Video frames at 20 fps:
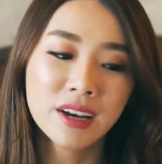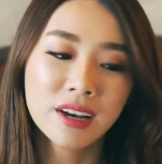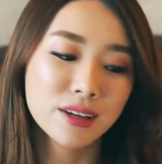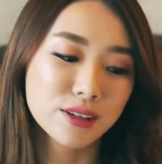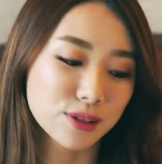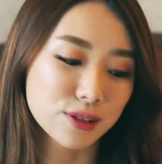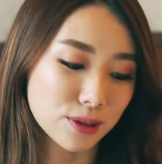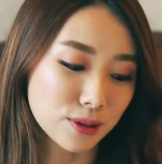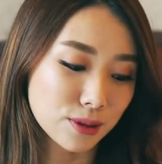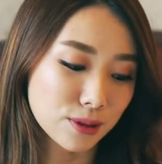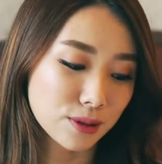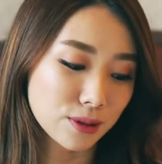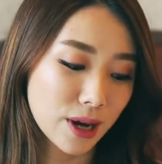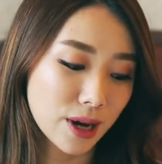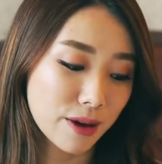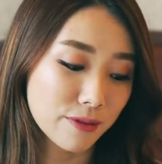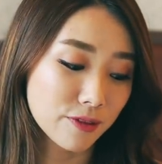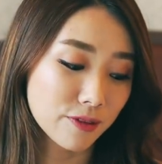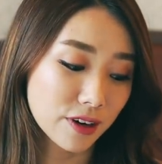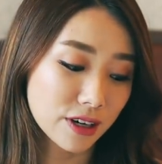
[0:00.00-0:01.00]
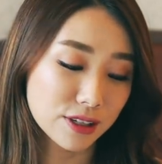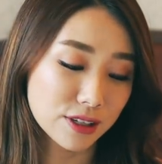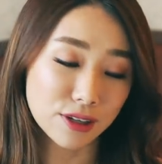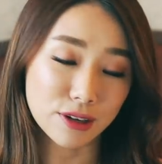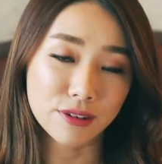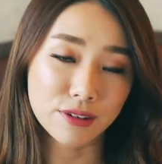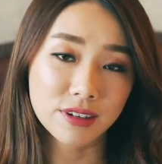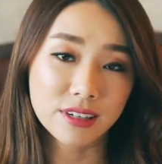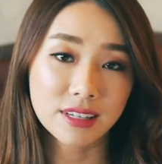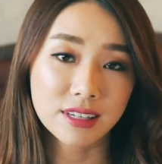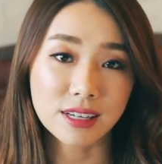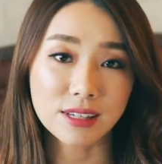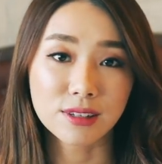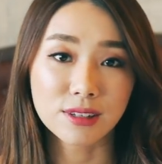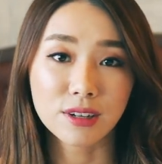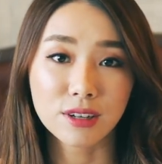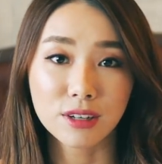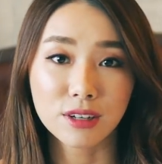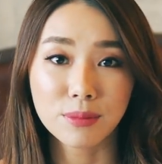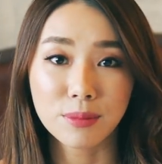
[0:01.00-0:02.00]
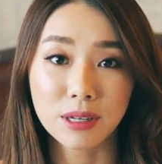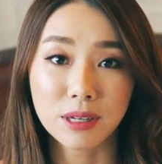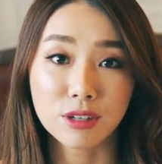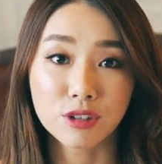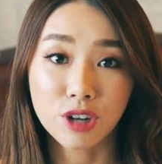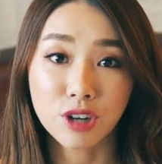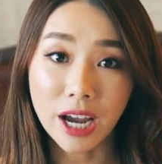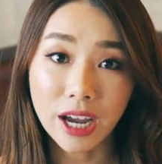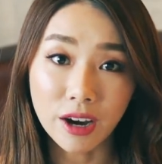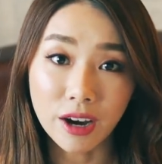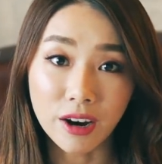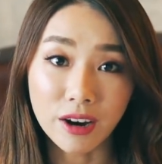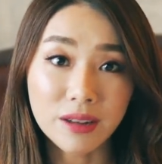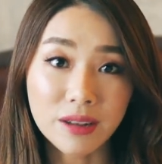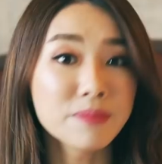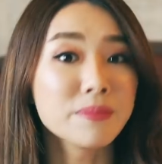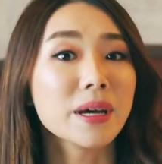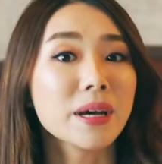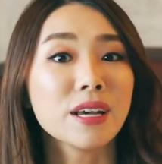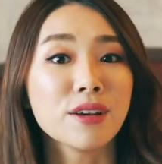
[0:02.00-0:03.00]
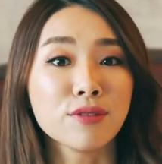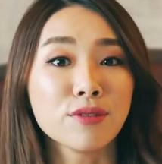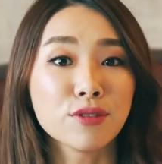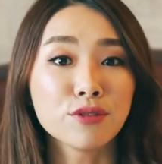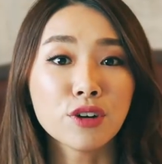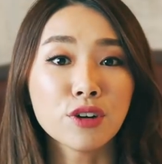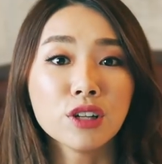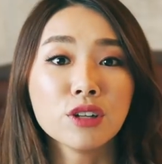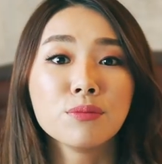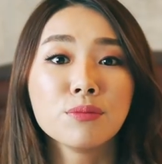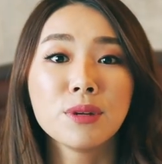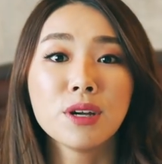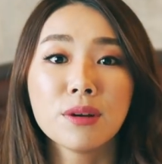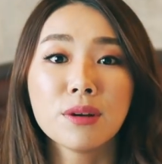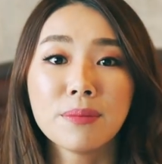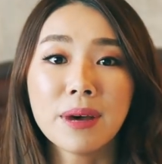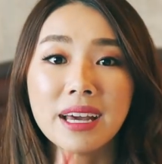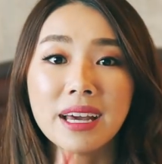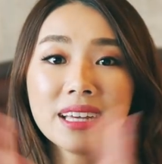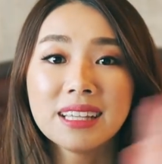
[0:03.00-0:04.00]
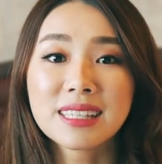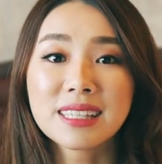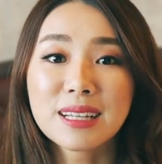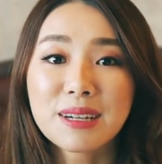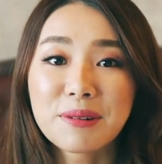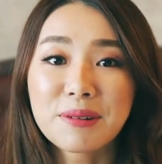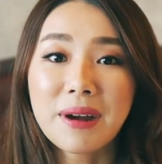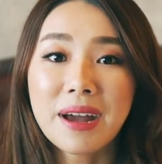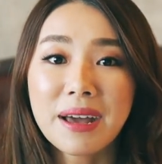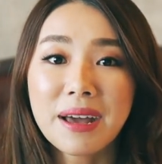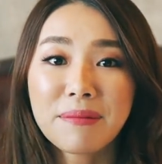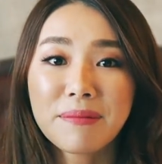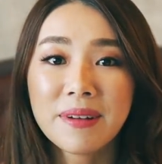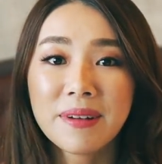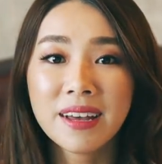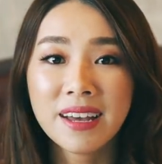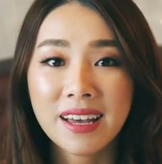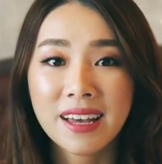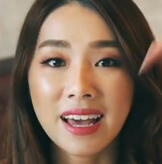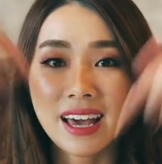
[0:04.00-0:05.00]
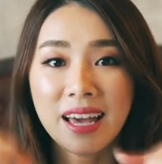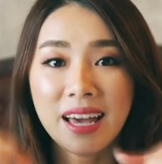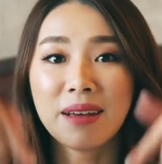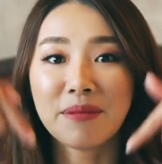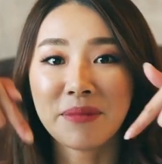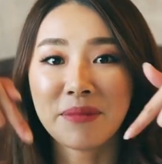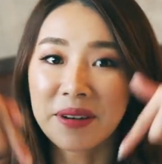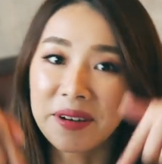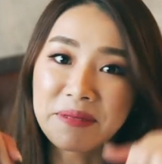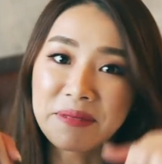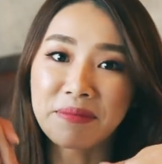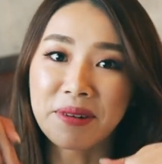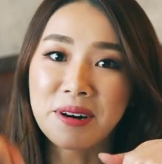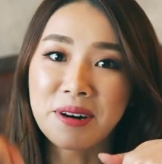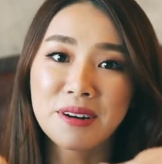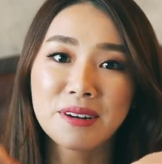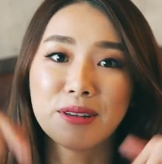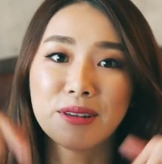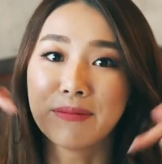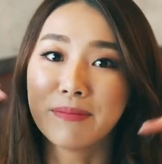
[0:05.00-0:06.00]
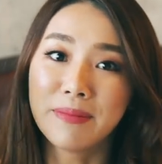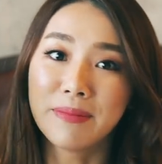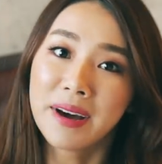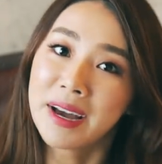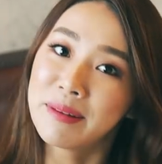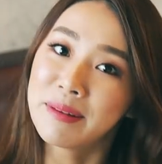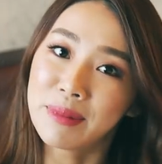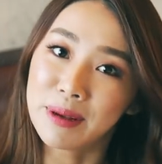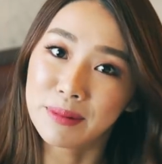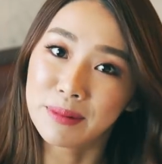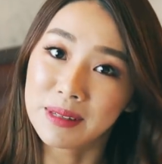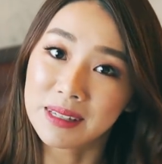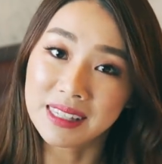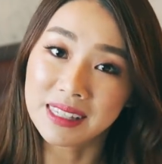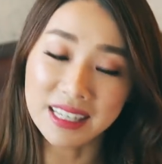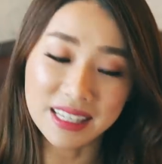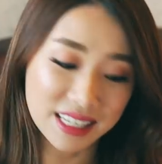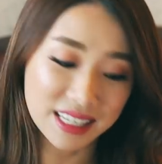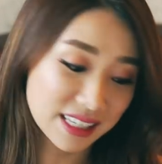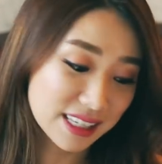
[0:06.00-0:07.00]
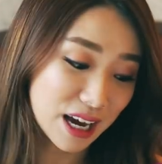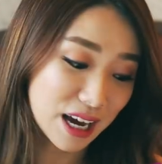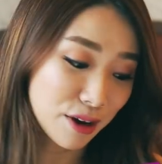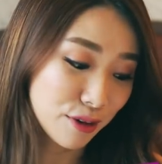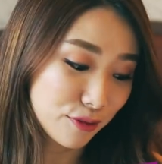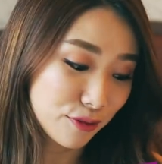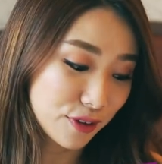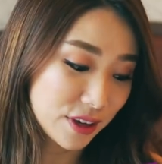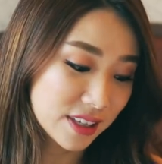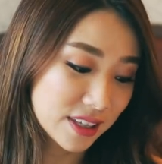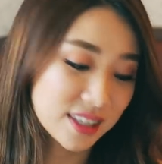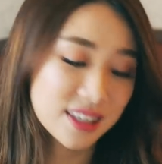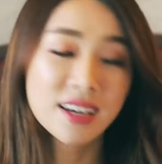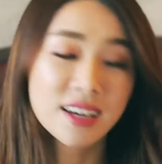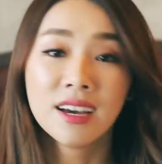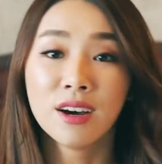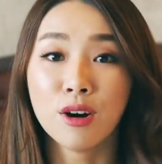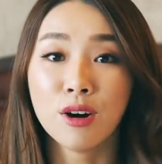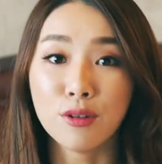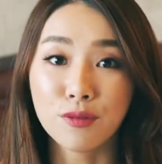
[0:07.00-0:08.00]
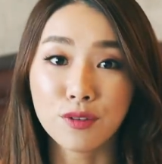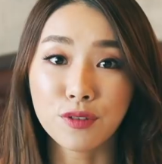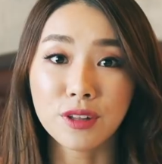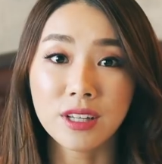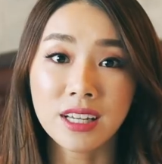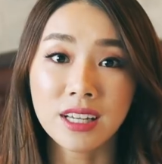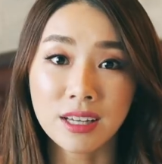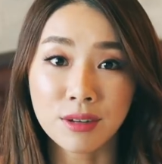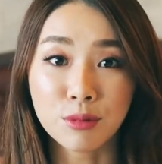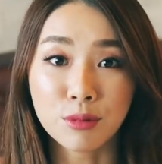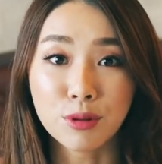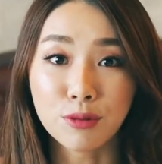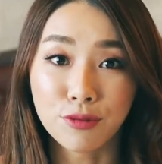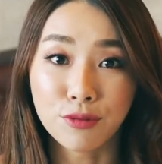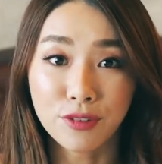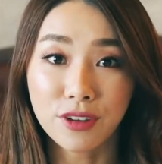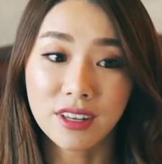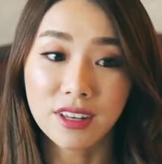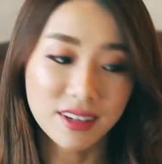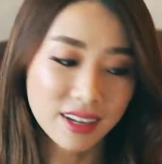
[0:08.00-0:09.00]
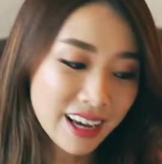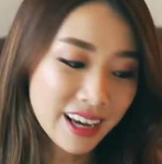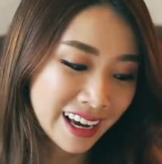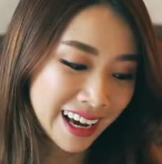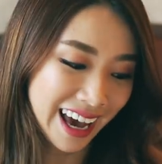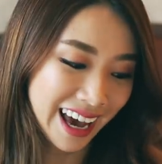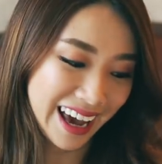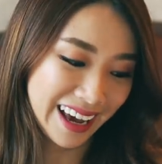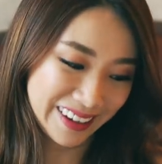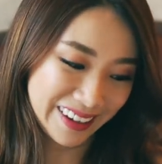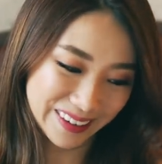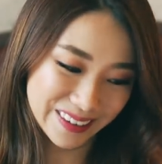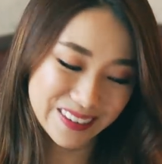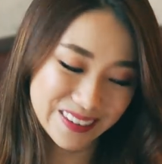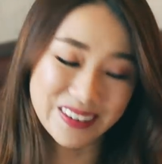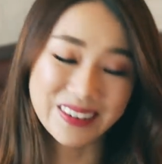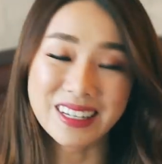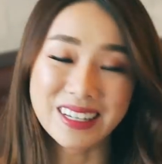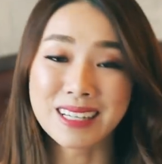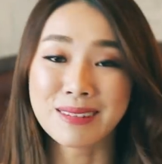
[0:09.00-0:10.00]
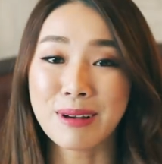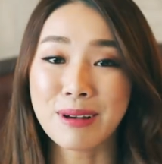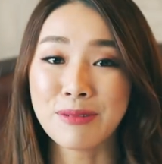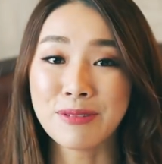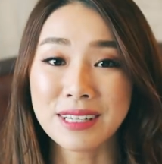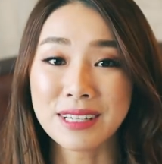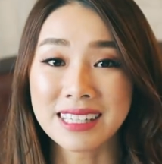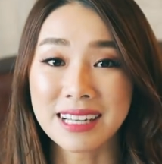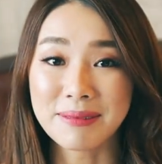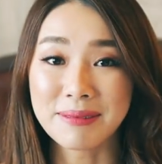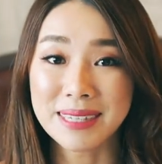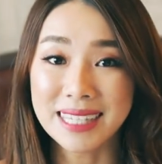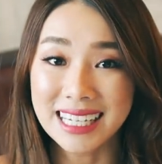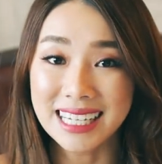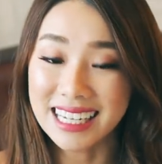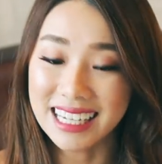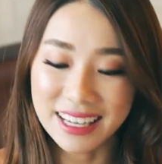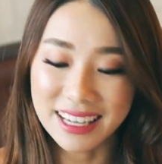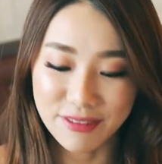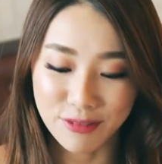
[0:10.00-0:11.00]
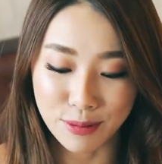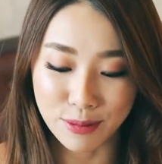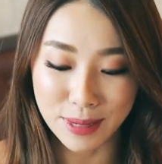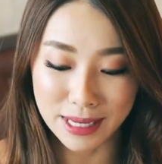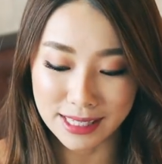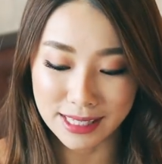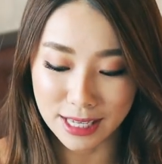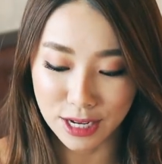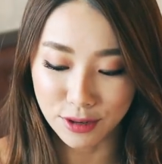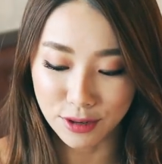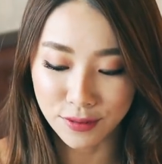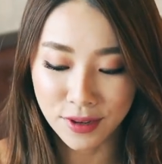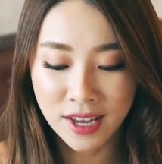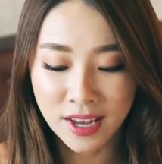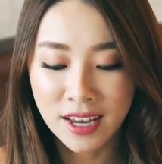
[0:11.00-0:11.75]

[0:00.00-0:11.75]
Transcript: So I'm very sorry there's not gonna be a try on, but if you follow me on my Instagram, at Mongabong, you might be able to see these outfits. Hopefully it will fit. I don't know, this is my first time seeing it for myself.